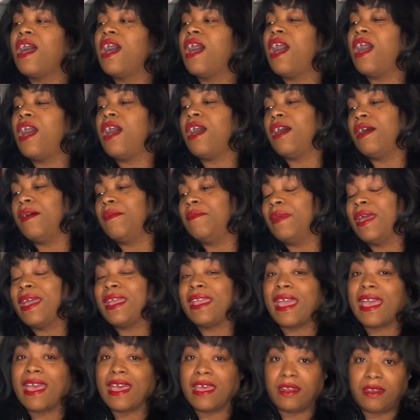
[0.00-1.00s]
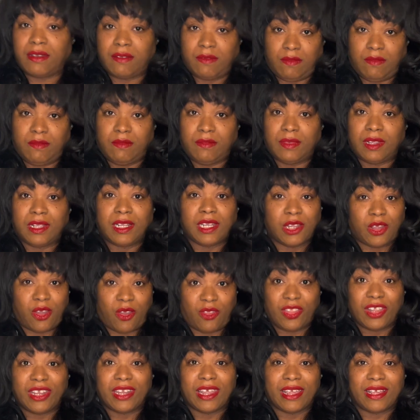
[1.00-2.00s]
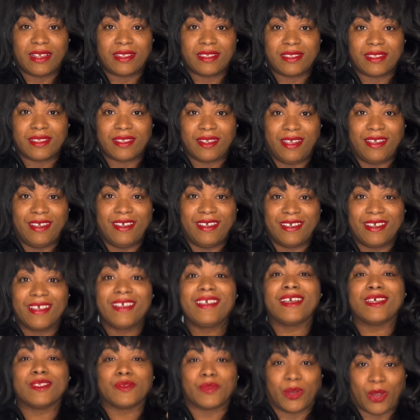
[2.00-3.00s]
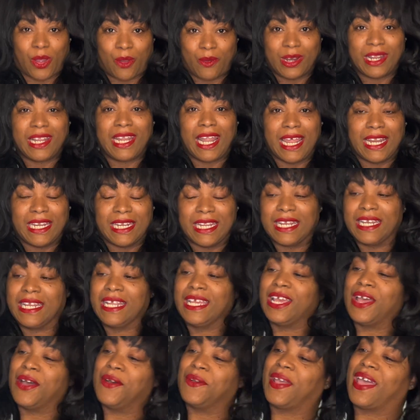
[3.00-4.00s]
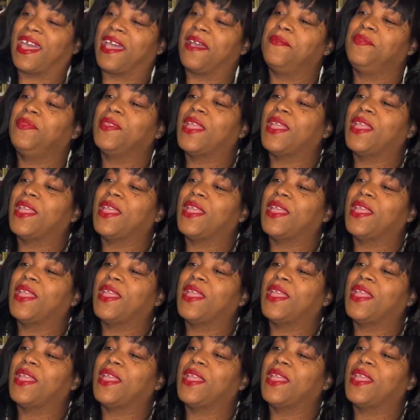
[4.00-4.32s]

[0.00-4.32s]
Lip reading: Again, click on the links because we're going to London, okay?